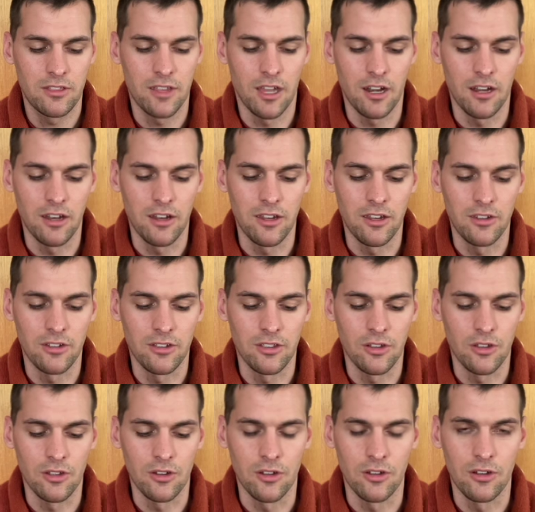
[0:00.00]
that it is the
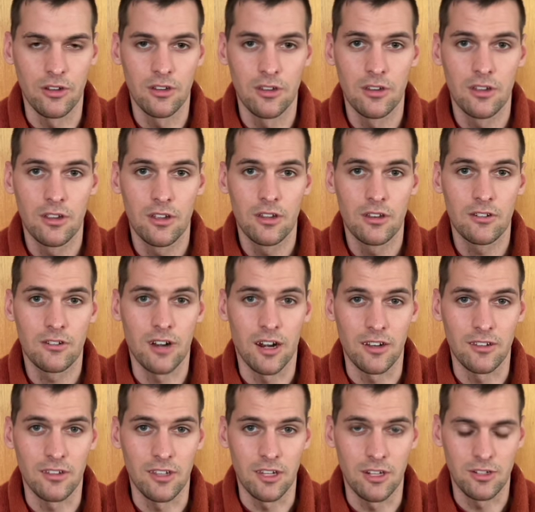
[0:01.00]
good
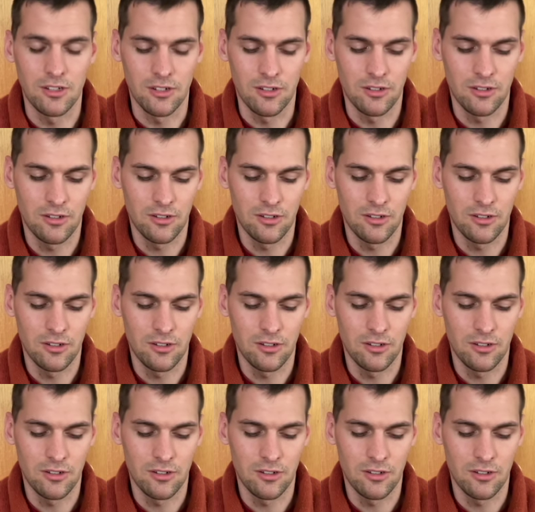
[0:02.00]
translation.